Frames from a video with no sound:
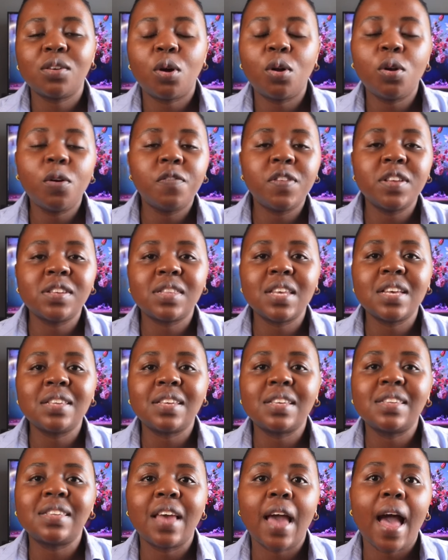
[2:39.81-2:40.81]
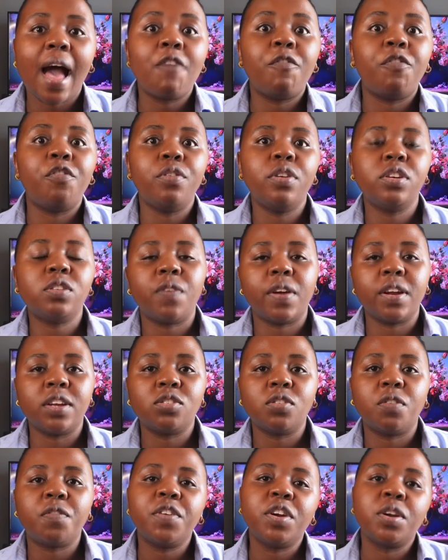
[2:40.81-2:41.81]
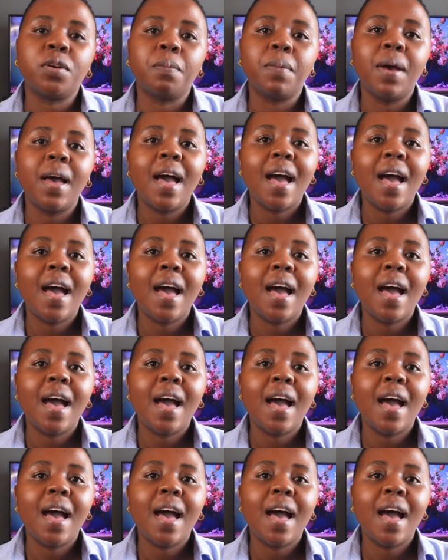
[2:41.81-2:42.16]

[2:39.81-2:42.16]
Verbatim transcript: all of these things and say I've reached financial freedom.